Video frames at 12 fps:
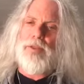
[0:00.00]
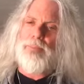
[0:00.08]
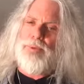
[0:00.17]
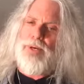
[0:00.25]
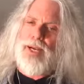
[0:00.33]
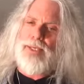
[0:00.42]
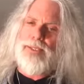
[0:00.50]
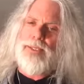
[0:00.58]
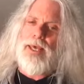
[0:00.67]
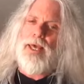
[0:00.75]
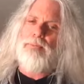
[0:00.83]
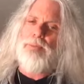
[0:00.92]
The press
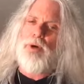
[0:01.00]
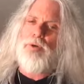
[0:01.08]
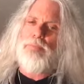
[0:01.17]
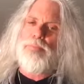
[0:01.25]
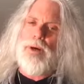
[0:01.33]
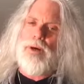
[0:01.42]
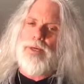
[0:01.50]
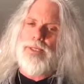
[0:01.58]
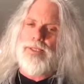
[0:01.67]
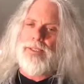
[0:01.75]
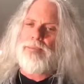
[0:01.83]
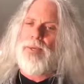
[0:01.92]
and both
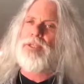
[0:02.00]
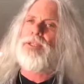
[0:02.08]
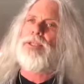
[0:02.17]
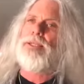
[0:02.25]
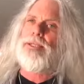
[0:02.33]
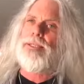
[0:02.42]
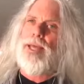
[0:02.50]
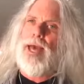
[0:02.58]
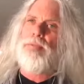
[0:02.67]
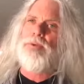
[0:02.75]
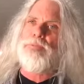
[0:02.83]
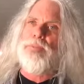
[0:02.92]
parties, especially the
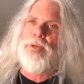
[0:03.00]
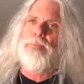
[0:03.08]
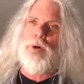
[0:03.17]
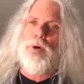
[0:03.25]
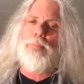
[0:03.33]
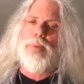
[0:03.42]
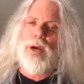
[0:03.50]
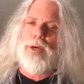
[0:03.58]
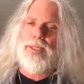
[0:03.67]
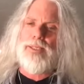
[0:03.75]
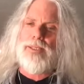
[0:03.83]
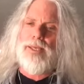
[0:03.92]
establishment of both
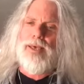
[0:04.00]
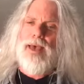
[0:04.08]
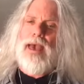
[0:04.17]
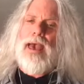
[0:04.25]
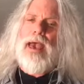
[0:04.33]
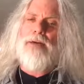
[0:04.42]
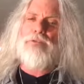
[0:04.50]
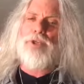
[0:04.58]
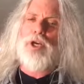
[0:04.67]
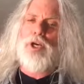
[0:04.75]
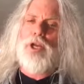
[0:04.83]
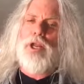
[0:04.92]
parties, have
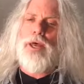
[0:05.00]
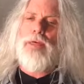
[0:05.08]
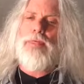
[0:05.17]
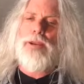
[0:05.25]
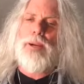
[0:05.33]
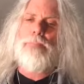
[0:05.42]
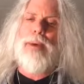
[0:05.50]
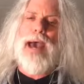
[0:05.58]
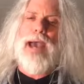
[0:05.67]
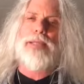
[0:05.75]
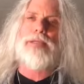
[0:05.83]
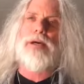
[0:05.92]
turned their
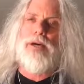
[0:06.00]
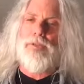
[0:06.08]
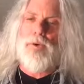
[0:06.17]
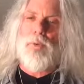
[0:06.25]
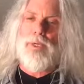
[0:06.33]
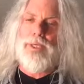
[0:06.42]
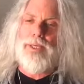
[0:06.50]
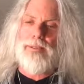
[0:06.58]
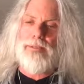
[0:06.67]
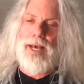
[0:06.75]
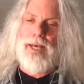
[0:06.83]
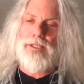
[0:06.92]
backs on the working
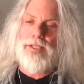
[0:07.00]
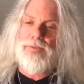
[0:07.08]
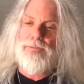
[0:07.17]
class.